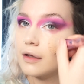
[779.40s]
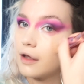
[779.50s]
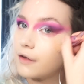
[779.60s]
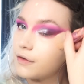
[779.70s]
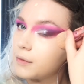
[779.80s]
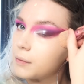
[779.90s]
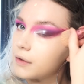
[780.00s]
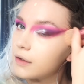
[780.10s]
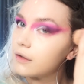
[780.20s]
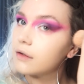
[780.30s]
if you
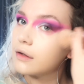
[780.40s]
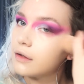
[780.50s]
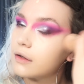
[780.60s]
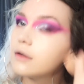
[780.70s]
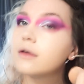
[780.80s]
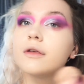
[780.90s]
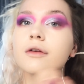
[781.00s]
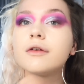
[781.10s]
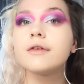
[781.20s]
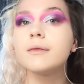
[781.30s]
put
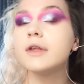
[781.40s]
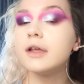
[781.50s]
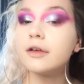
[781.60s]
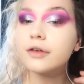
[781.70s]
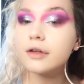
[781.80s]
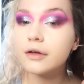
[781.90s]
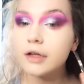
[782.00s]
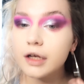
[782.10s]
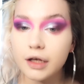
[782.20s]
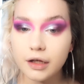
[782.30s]
your foundation on
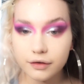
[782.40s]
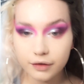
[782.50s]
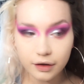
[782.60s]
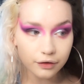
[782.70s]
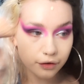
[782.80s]
it, it's like